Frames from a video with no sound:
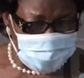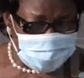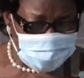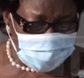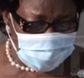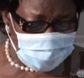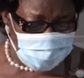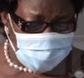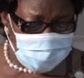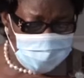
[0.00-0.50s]

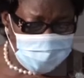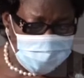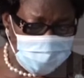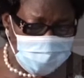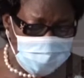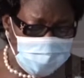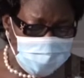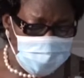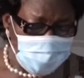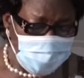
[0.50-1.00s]
tell you,
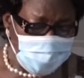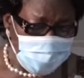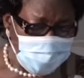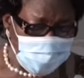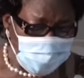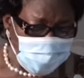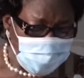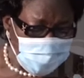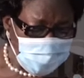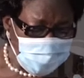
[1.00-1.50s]

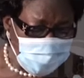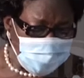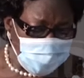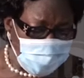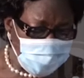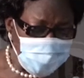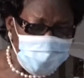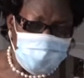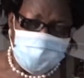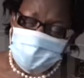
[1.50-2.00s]
but
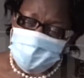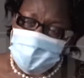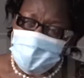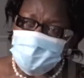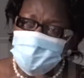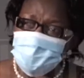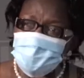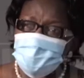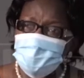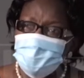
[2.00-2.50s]
I
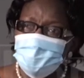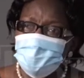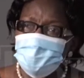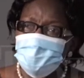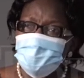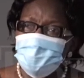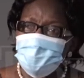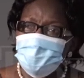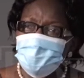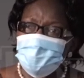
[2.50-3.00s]
represent
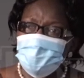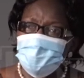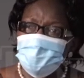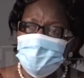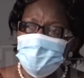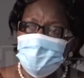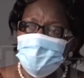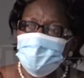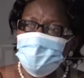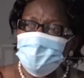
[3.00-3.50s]

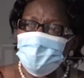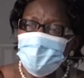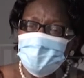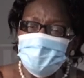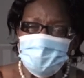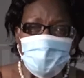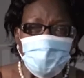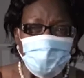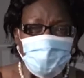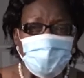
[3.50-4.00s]

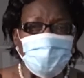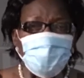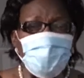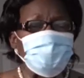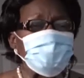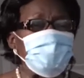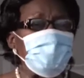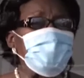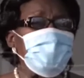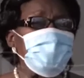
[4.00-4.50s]
the
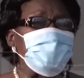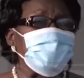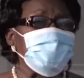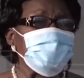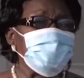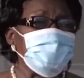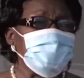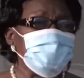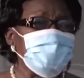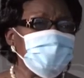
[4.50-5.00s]
will of the
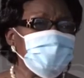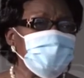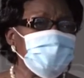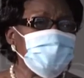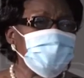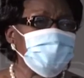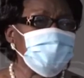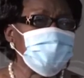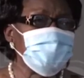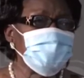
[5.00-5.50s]
people.
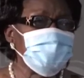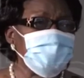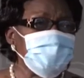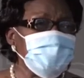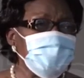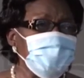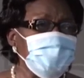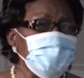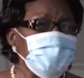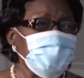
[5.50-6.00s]

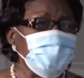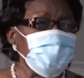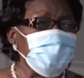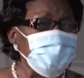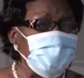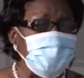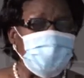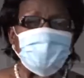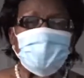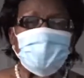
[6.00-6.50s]
Many